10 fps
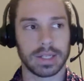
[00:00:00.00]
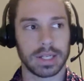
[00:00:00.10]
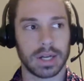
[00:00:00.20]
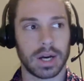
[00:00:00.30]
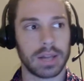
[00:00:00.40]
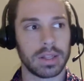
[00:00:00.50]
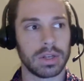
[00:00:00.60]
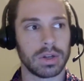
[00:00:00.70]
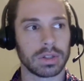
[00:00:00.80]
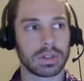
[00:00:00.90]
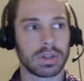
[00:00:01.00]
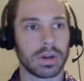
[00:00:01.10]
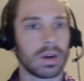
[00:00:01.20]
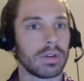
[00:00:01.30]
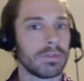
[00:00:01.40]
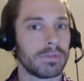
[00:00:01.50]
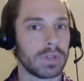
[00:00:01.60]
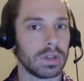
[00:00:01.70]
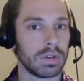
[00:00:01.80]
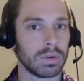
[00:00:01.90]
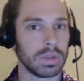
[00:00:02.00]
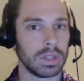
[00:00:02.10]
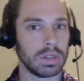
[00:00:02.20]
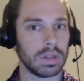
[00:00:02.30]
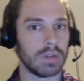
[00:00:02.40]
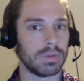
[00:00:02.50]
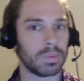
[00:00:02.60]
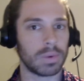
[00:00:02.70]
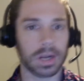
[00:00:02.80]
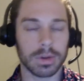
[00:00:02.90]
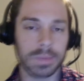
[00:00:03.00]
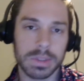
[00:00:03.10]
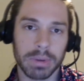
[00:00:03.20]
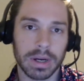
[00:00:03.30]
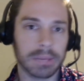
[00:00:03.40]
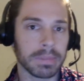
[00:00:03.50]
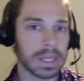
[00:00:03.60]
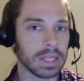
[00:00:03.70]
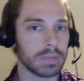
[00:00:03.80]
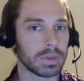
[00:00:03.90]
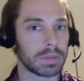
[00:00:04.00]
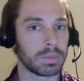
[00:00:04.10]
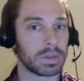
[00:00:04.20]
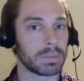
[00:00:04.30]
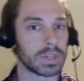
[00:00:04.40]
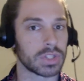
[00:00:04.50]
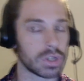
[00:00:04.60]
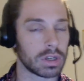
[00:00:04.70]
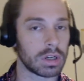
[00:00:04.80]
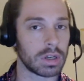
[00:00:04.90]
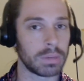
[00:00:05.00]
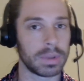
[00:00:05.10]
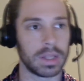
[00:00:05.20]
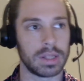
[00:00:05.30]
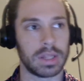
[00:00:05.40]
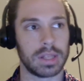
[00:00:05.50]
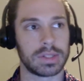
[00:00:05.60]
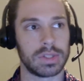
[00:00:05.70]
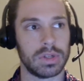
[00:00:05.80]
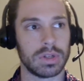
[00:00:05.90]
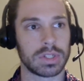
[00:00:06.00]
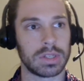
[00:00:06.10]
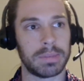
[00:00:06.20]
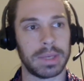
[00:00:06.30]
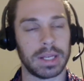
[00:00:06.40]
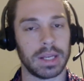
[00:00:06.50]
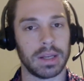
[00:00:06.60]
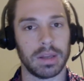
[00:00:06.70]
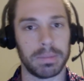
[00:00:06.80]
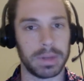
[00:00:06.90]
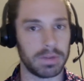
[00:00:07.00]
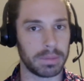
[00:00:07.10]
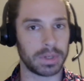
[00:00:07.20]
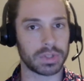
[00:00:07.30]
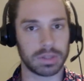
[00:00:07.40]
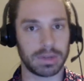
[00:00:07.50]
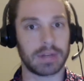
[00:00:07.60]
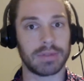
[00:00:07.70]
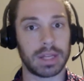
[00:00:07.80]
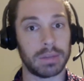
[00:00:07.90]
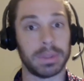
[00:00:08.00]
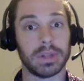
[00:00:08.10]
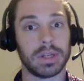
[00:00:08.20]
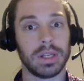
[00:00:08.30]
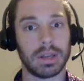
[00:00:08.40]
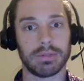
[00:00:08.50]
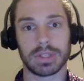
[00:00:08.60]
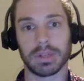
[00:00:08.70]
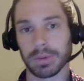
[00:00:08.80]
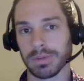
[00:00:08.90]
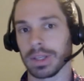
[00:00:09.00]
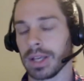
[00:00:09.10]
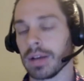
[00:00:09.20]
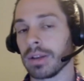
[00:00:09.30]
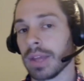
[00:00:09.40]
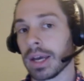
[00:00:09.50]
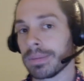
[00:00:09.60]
either not confident or a little overwhelmed by me with my job. There's usually been a bit of emotional unavailability every time I've encountered that.